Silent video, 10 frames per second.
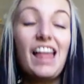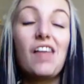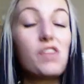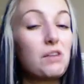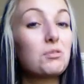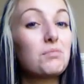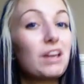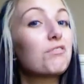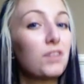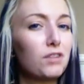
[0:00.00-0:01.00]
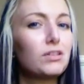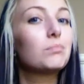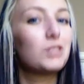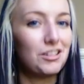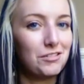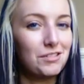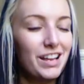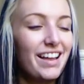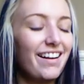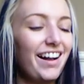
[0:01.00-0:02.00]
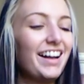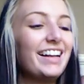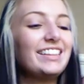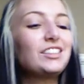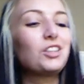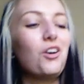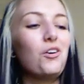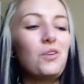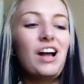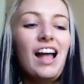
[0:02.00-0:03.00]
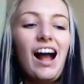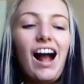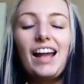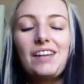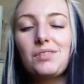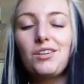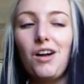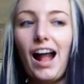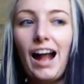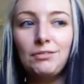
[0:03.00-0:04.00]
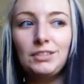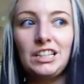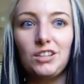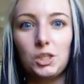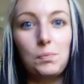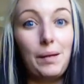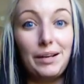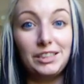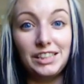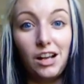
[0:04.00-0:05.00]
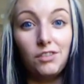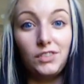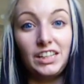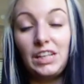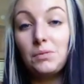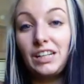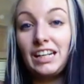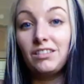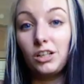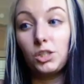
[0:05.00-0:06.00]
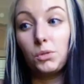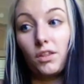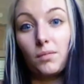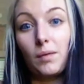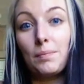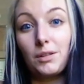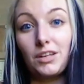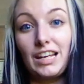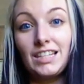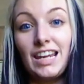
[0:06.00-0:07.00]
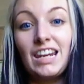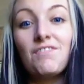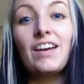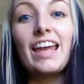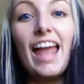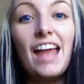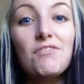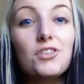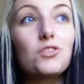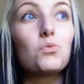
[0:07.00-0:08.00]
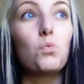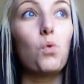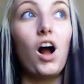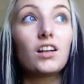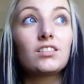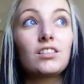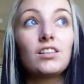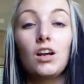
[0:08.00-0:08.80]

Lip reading: they would make fun of him too. So I would have to eat lunch by myself and he would eat lunch with all the popular kids. And if I ever walked